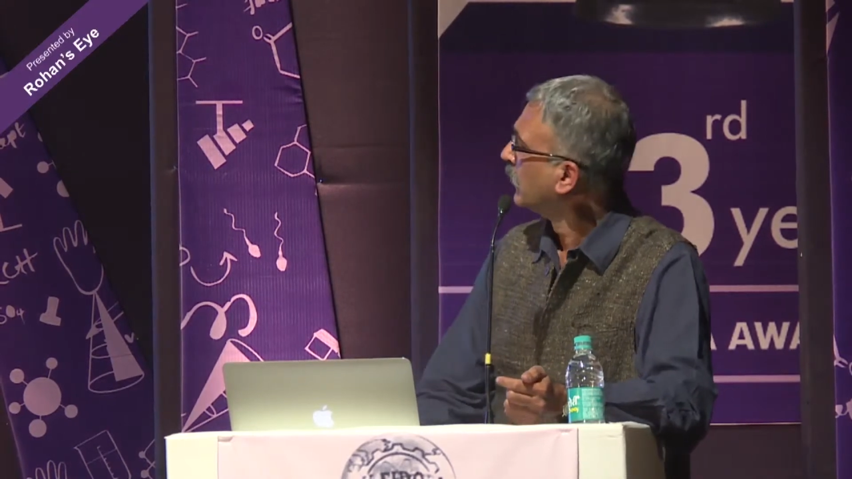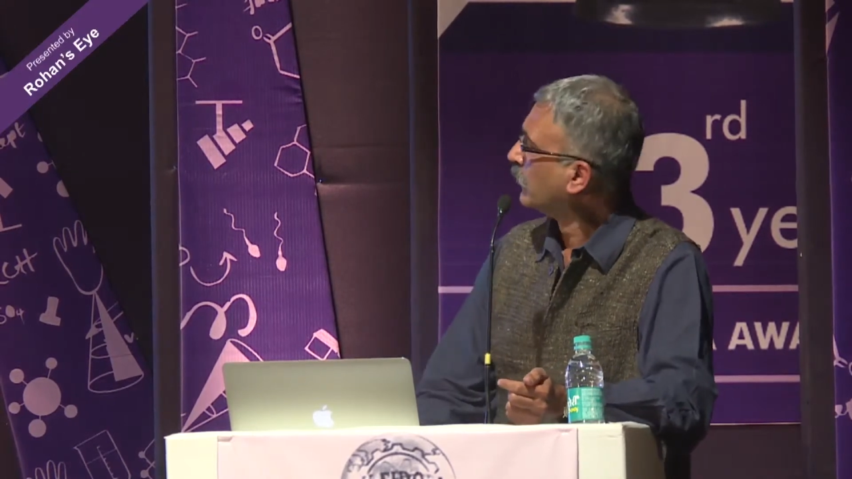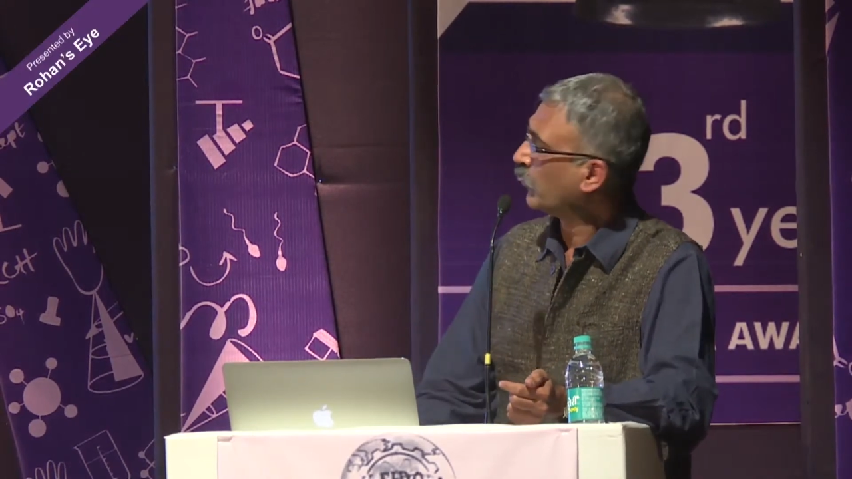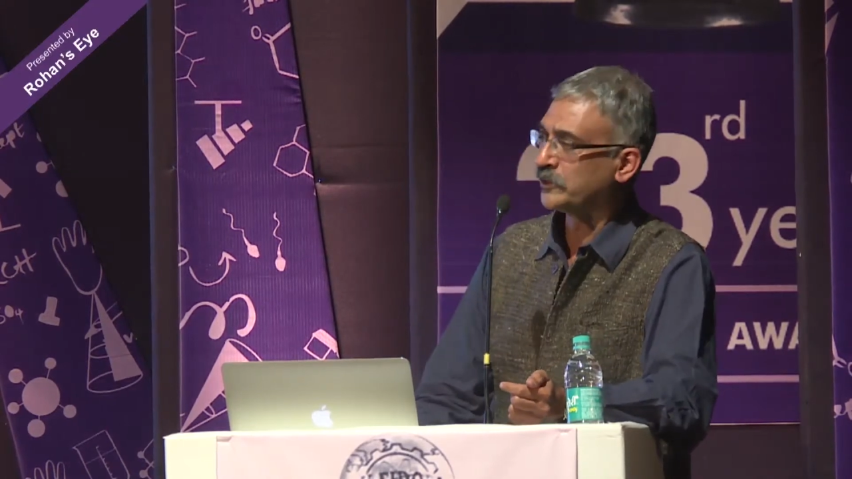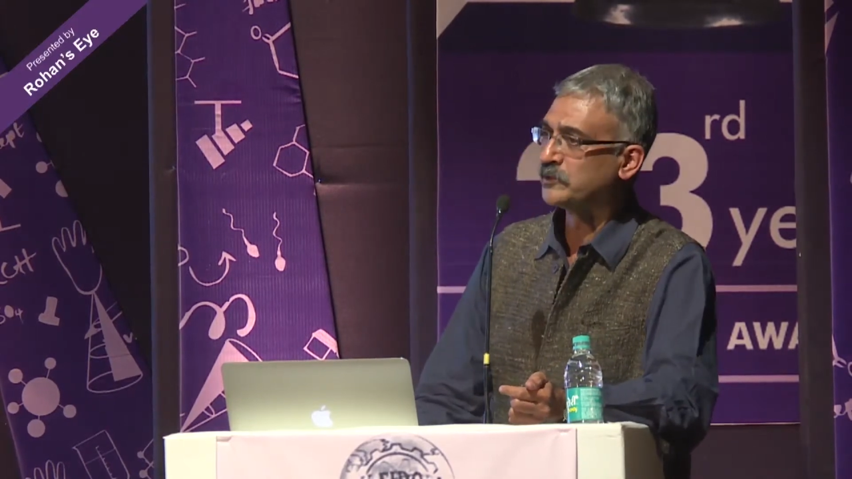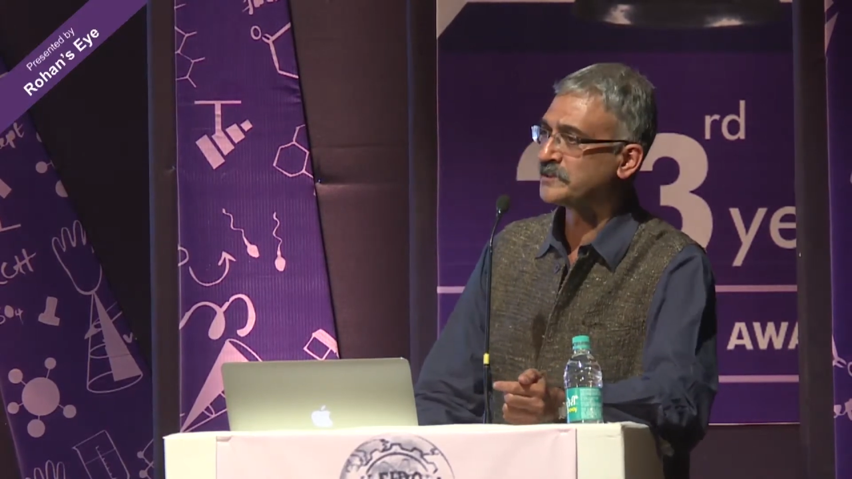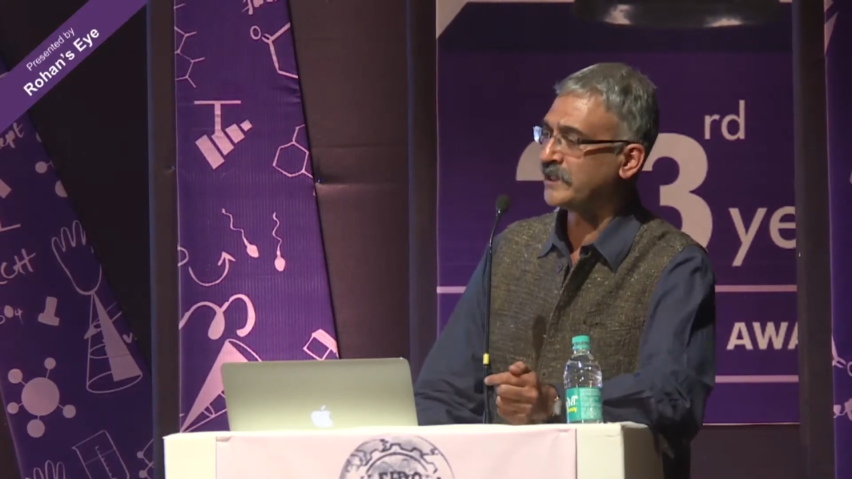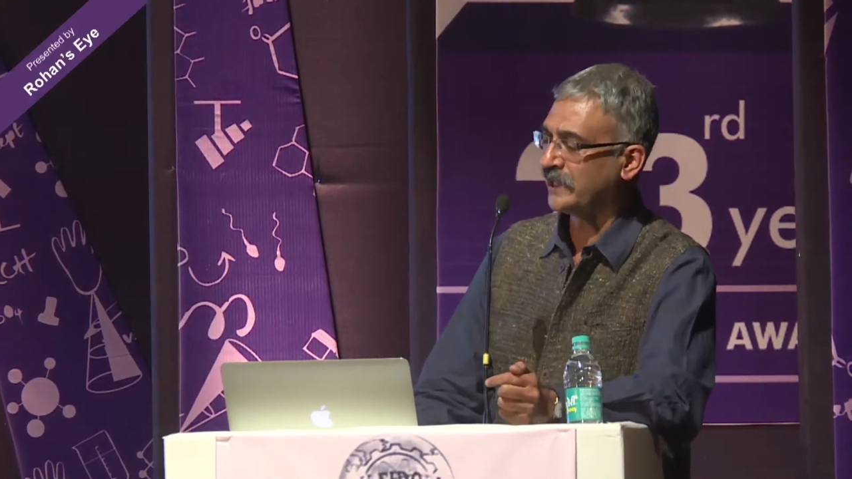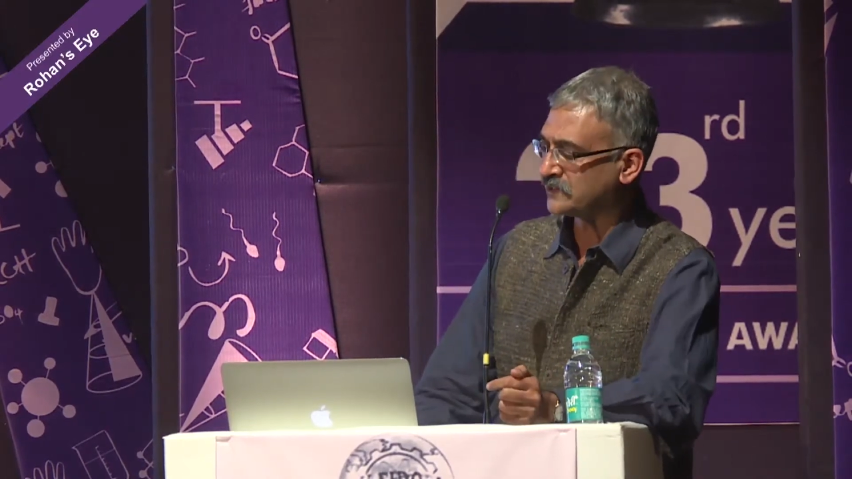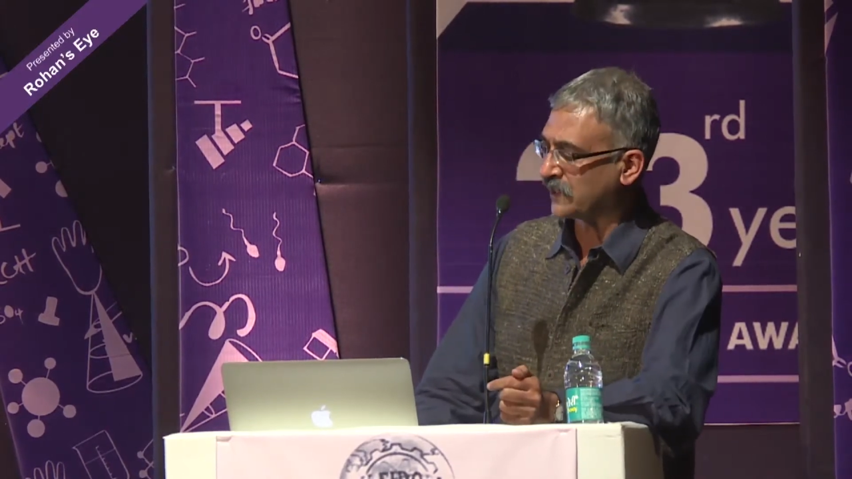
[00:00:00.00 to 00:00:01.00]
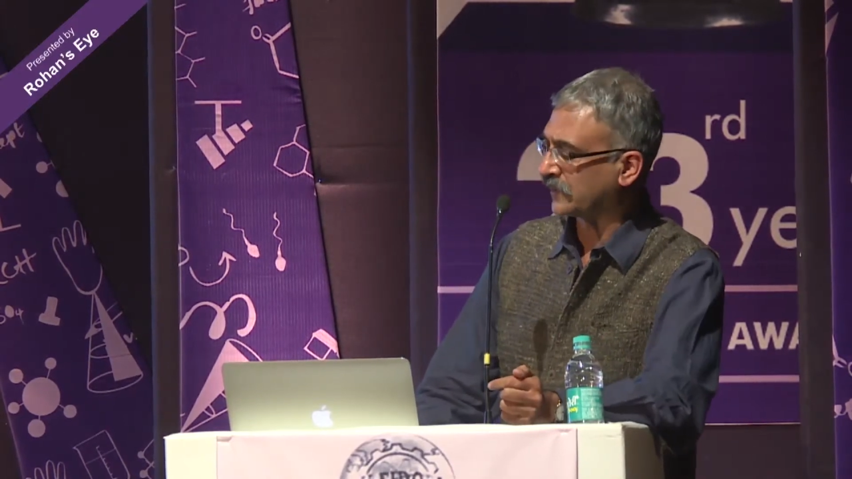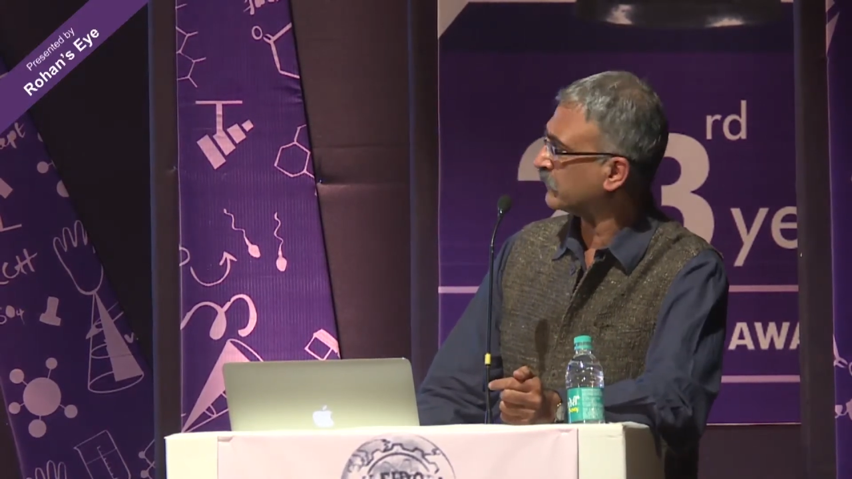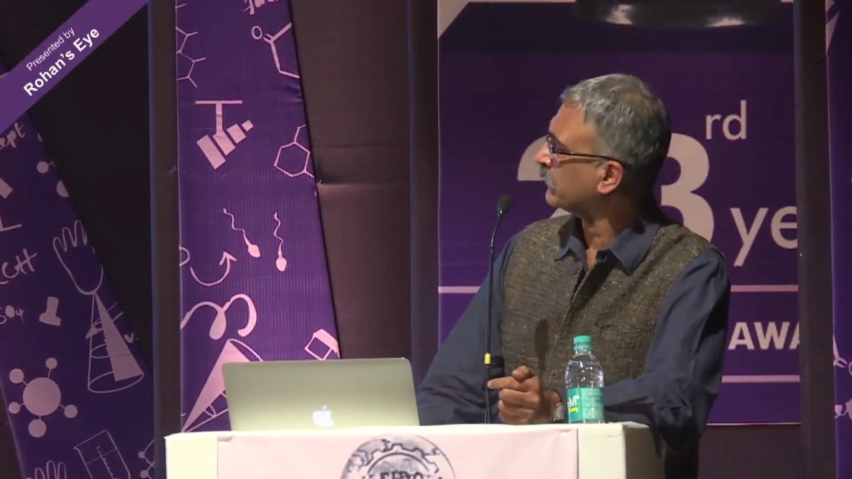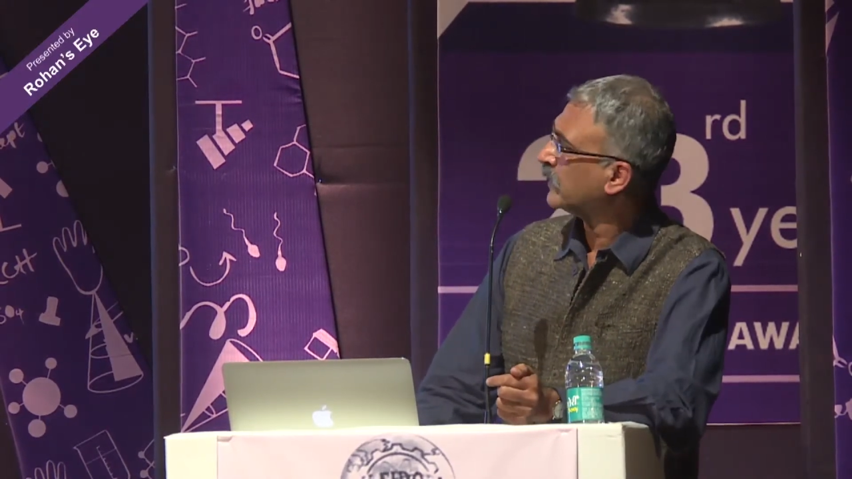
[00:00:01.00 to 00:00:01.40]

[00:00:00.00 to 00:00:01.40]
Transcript: what you will see is that